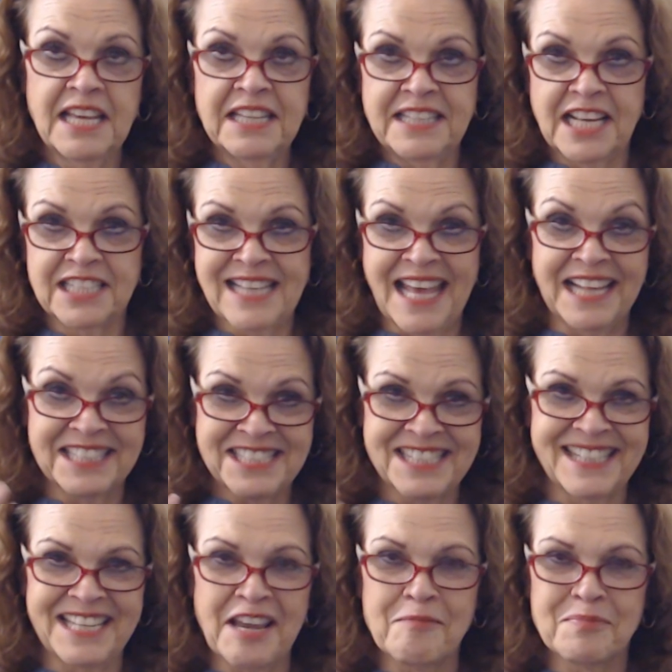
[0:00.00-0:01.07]
that, hence
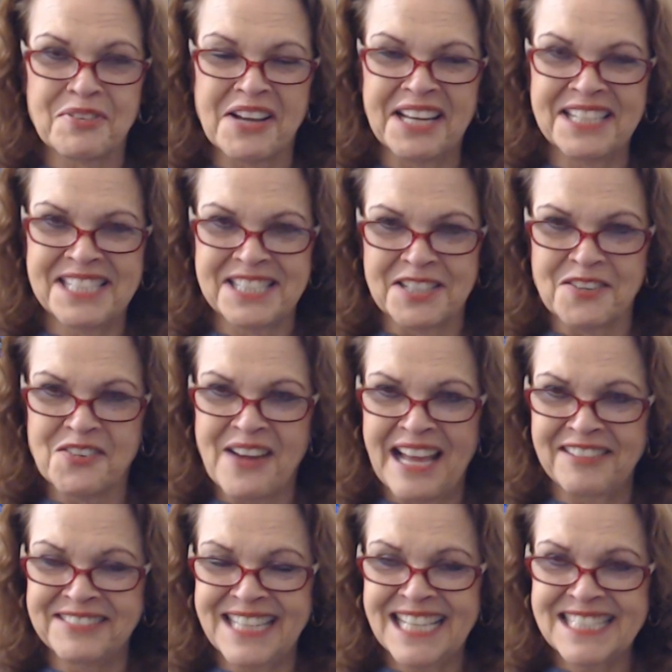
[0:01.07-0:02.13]
the umbrellas
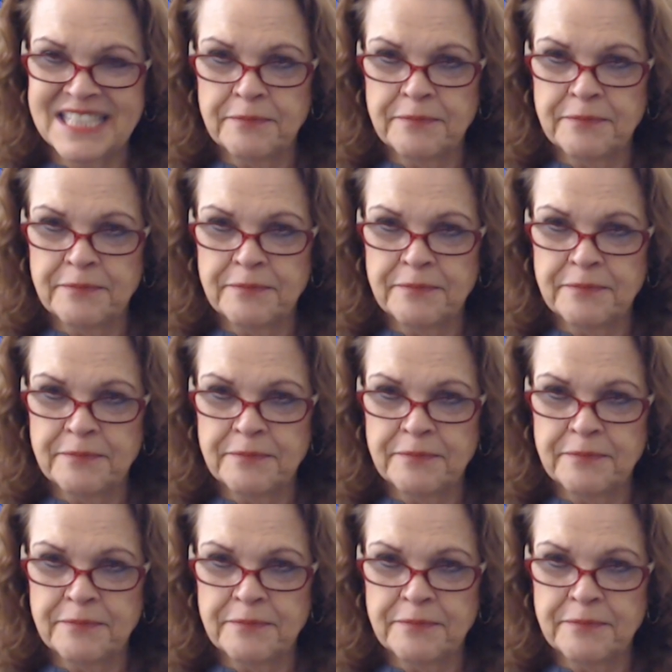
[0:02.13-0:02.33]
around us.